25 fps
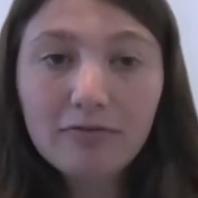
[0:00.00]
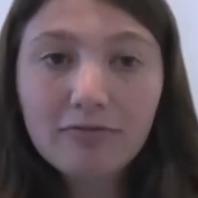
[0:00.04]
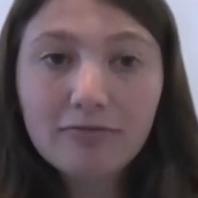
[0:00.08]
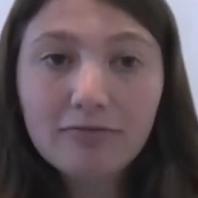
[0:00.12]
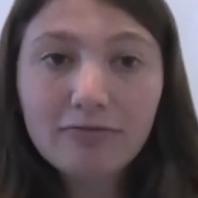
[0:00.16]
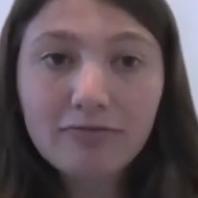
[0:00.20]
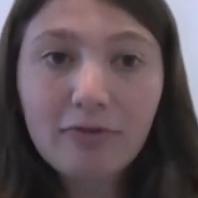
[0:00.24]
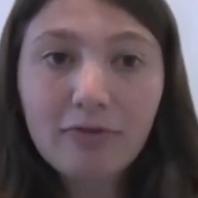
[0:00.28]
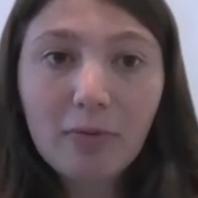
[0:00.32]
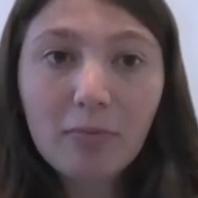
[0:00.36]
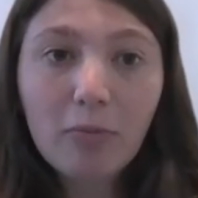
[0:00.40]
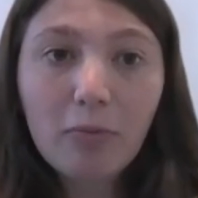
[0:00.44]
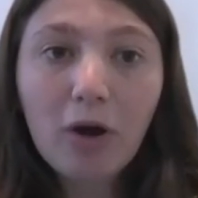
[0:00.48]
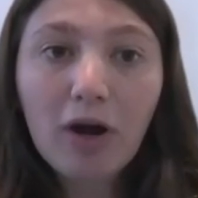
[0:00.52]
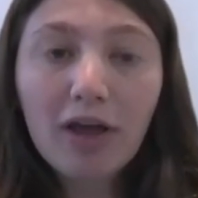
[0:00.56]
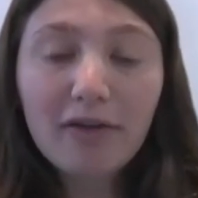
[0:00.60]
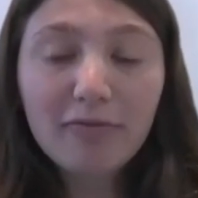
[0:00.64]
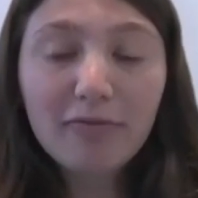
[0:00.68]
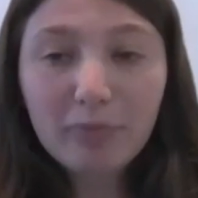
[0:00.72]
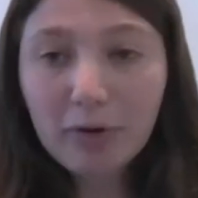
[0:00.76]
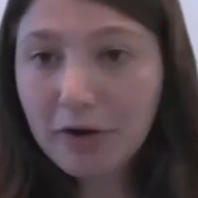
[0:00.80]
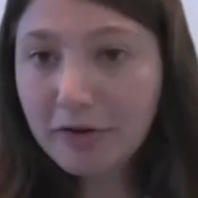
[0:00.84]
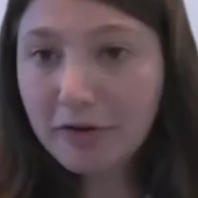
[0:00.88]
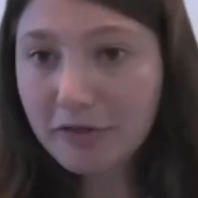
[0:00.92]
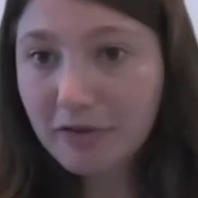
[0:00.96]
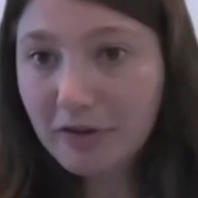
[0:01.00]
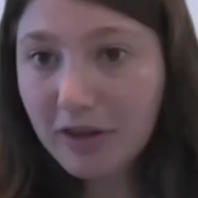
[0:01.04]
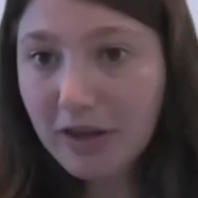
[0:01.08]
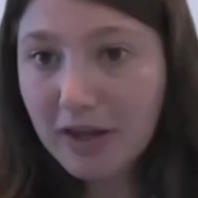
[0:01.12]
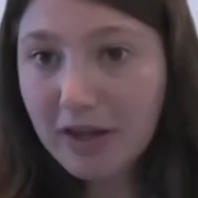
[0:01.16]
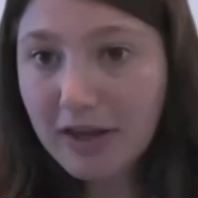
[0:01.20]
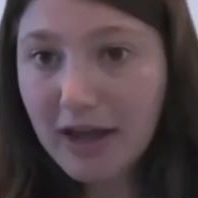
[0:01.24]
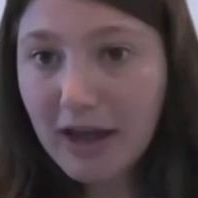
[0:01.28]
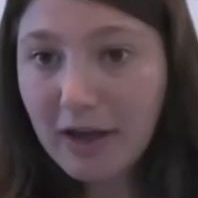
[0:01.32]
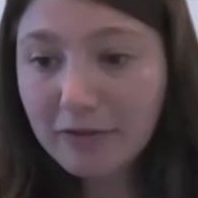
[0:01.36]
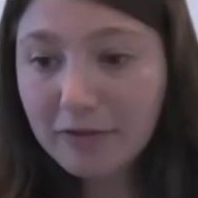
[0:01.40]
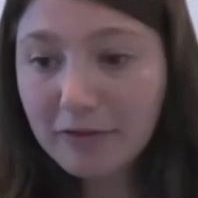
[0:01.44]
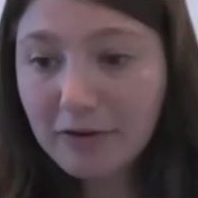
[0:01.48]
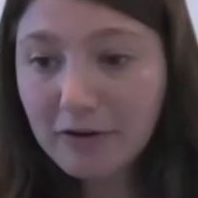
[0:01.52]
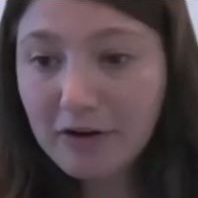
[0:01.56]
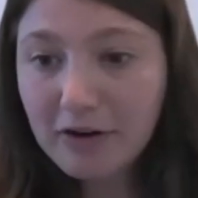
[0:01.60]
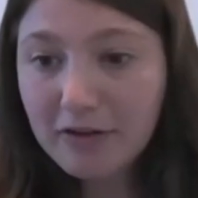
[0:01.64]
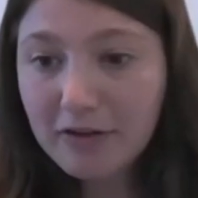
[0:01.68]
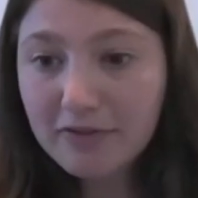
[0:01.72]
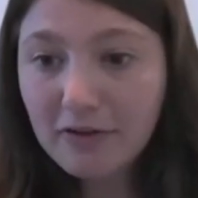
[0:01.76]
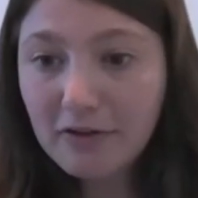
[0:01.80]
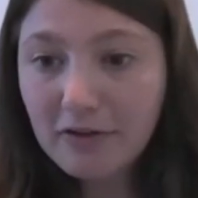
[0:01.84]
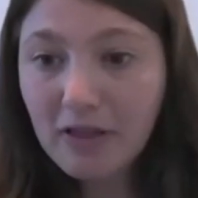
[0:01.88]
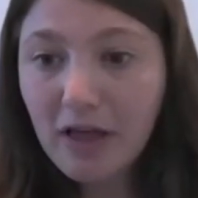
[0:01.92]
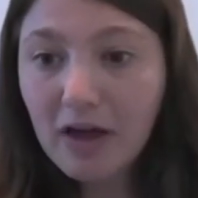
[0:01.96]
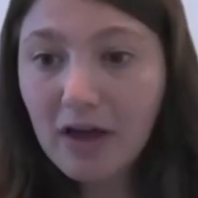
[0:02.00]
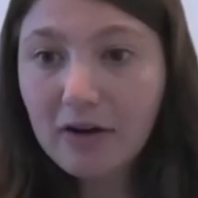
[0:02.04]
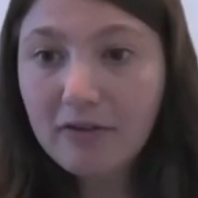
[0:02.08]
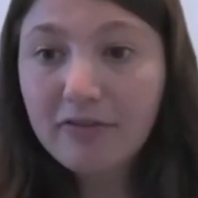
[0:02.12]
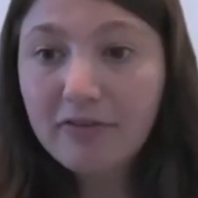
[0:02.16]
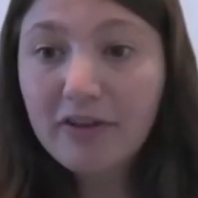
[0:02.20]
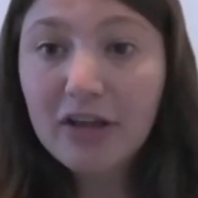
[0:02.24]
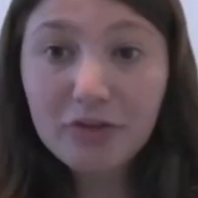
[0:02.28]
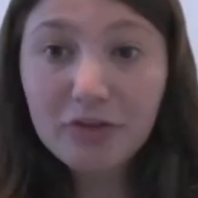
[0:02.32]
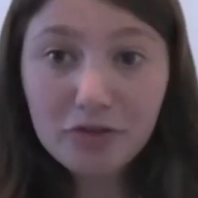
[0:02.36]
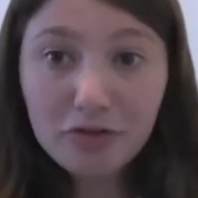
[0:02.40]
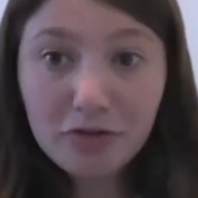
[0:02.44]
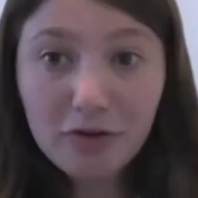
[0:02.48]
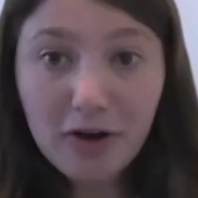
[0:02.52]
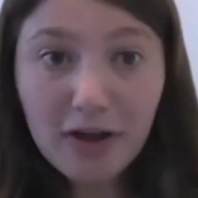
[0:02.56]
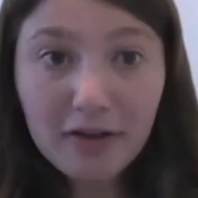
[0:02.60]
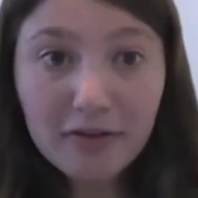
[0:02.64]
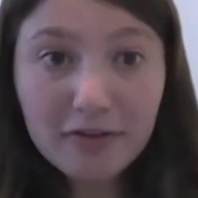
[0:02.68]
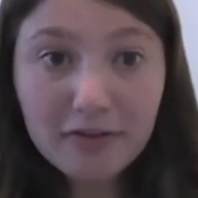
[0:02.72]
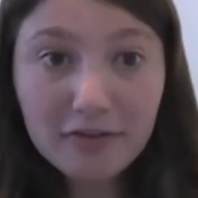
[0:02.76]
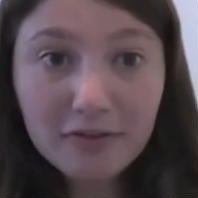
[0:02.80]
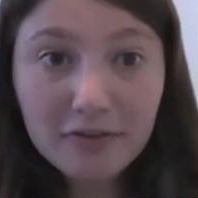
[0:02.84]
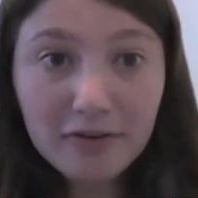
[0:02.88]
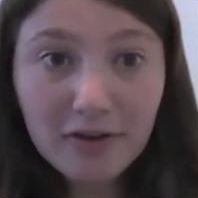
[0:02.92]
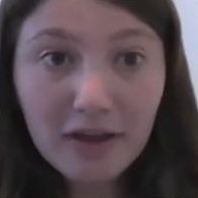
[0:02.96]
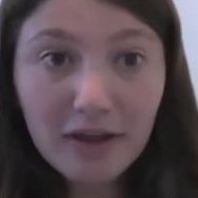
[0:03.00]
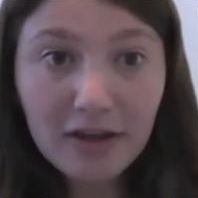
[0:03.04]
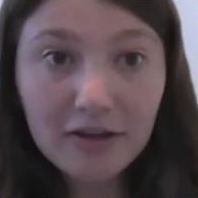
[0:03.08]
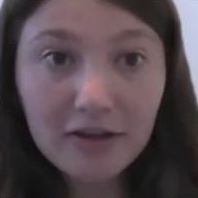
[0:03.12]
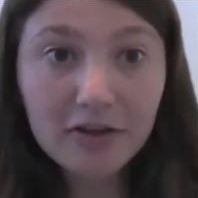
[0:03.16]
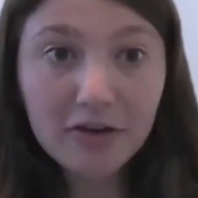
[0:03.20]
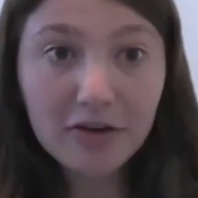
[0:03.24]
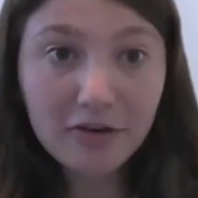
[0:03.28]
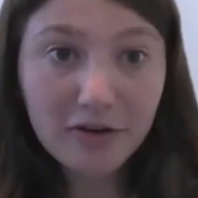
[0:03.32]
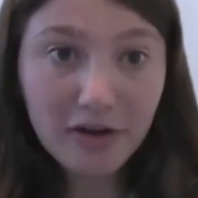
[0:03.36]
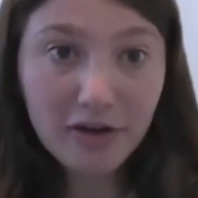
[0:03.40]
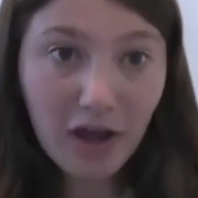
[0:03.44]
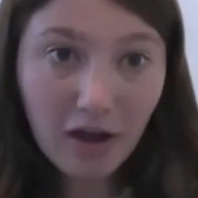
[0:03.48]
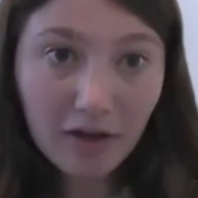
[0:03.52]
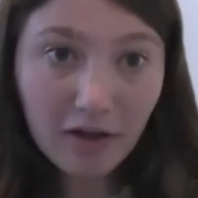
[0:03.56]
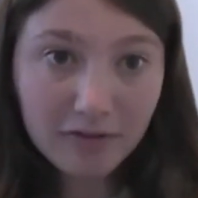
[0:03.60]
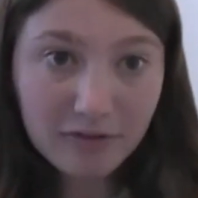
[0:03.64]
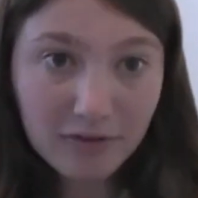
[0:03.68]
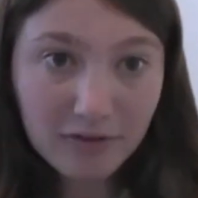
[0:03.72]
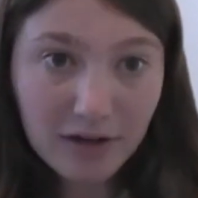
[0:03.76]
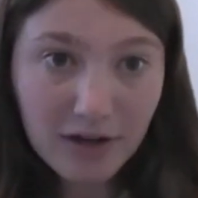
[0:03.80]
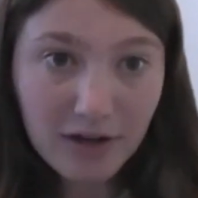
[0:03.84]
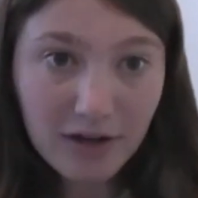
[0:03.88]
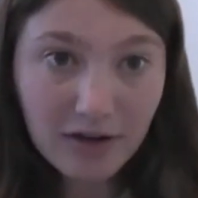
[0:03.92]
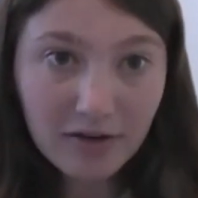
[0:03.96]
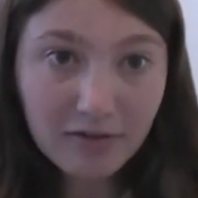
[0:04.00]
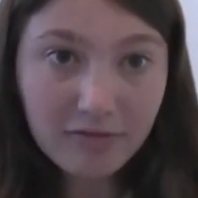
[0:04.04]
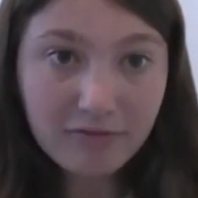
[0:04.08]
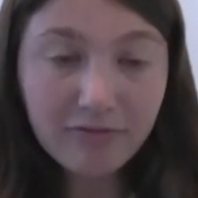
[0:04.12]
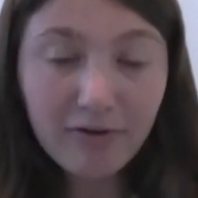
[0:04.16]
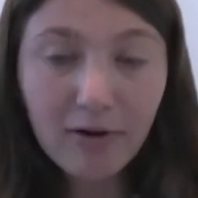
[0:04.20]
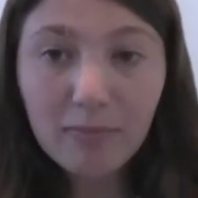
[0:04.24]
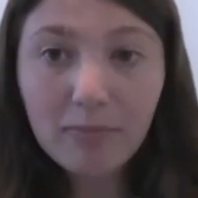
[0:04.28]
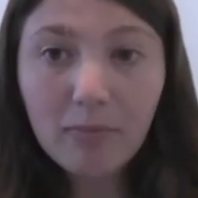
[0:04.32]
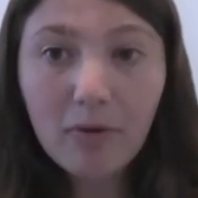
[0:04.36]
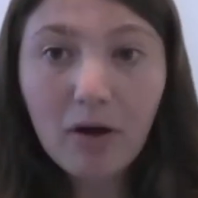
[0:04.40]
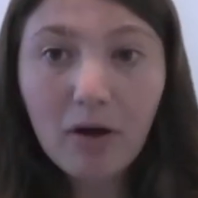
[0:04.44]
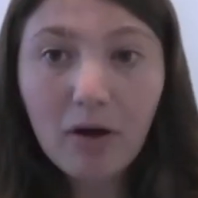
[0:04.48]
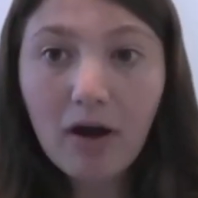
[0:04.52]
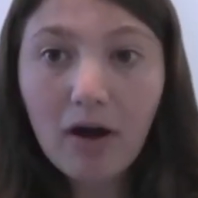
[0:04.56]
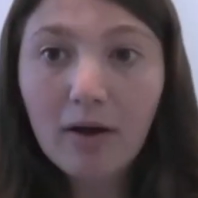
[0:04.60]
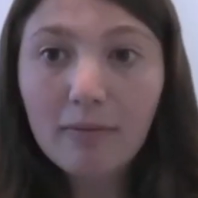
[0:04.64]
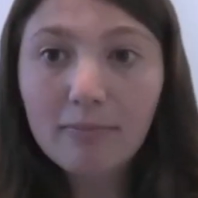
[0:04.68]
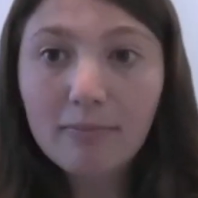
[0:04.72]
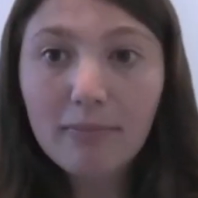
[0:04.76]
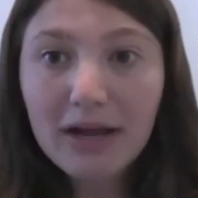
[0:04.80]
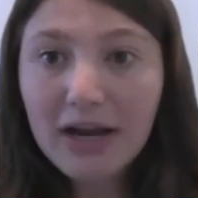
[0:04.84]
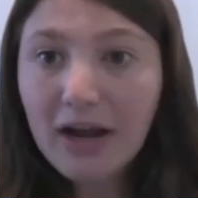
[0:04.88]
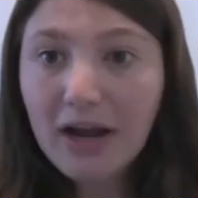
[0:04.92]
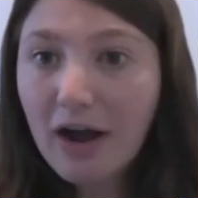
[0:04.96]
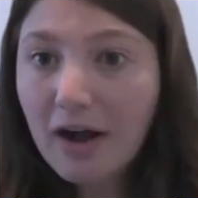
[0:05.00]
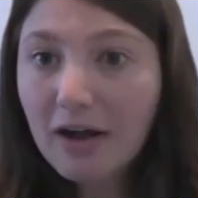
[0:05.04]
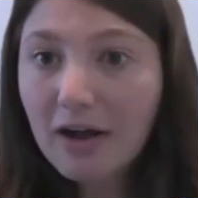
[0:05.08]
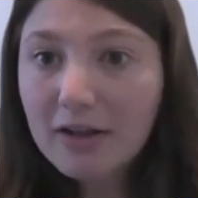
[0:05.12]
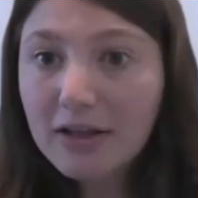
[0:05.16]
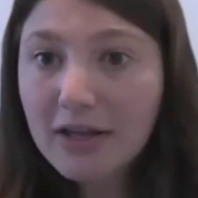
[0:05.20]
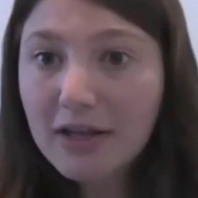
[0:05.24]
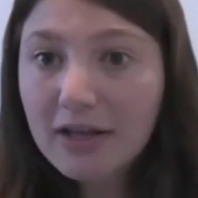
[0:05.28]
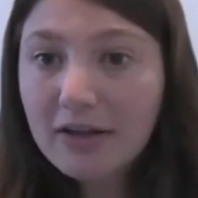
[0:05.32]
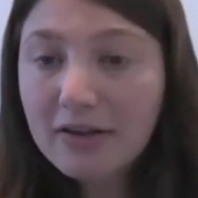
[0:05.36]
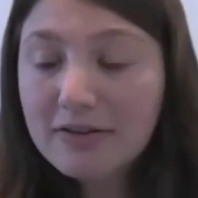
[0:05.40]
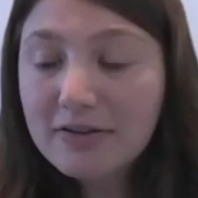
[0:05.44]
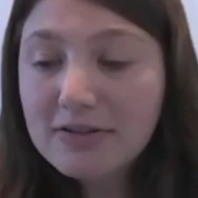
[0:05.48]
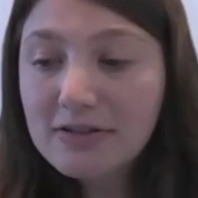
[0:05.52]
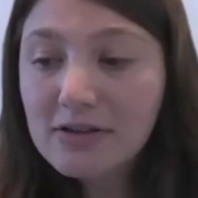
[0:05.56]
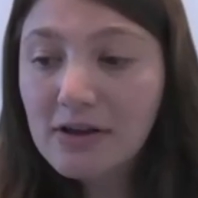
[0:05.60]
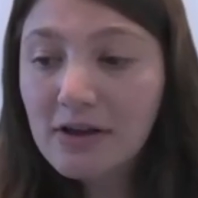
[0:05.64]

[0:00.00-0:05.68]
from what I've personally encountered, it's a lot of interest and curiosity from my colleagues.